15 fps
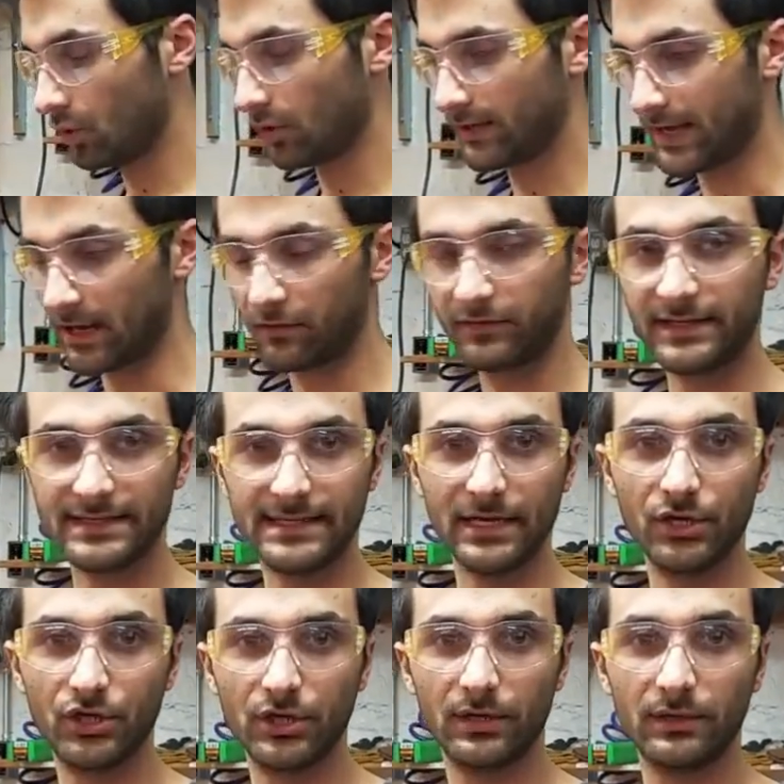
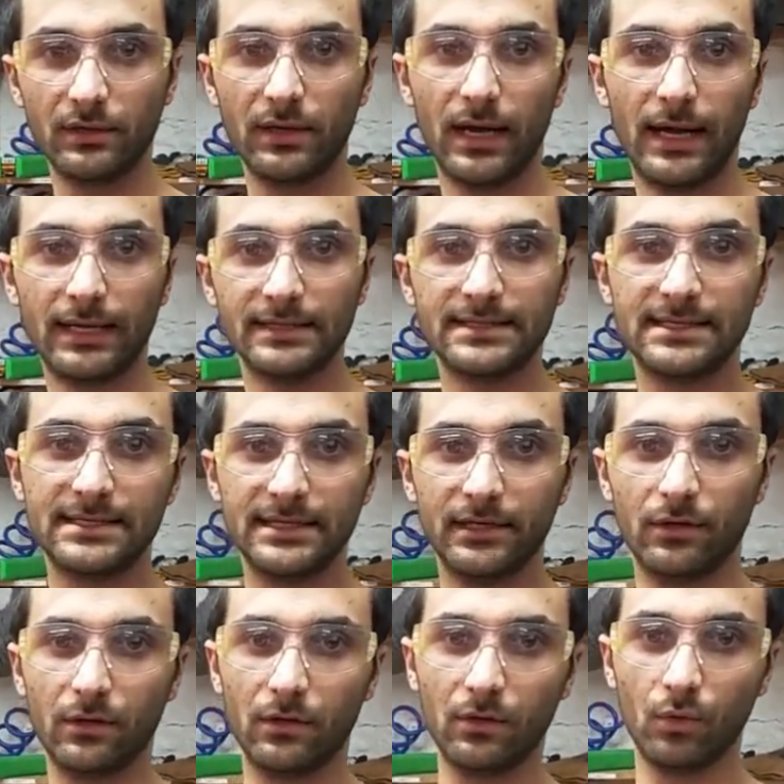galvanization on
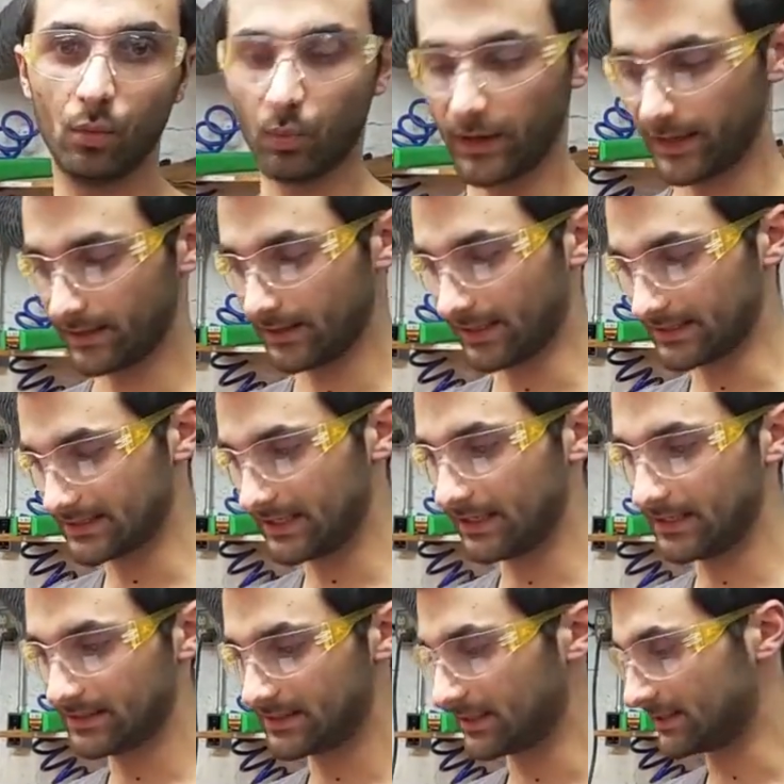steel when it's
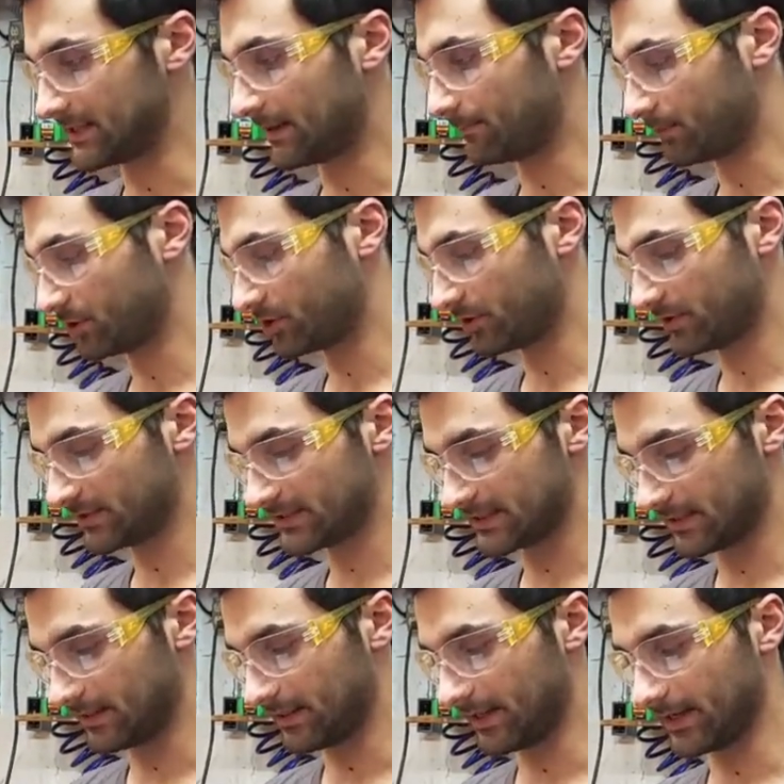heated to the temperatures
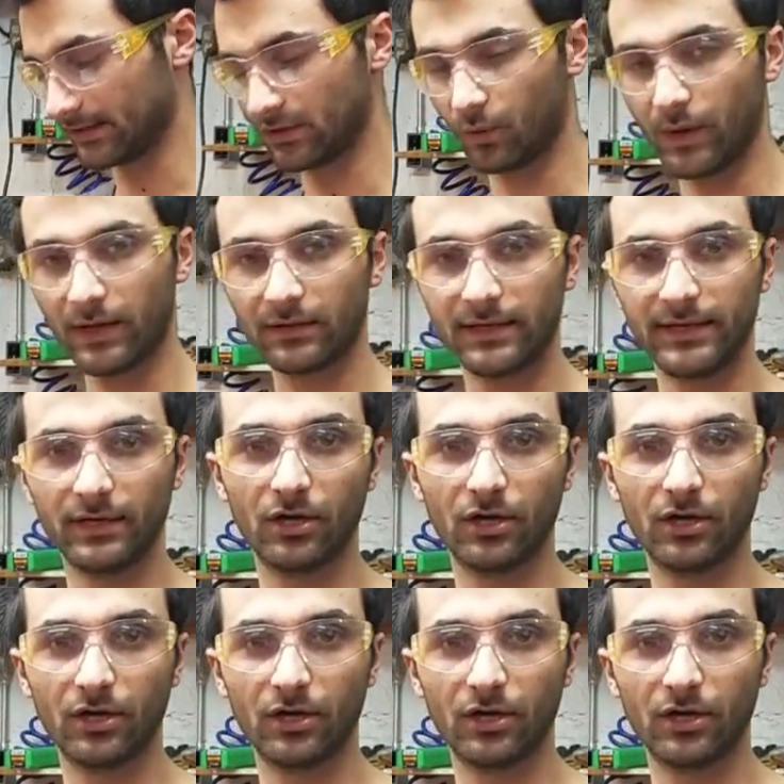that the welding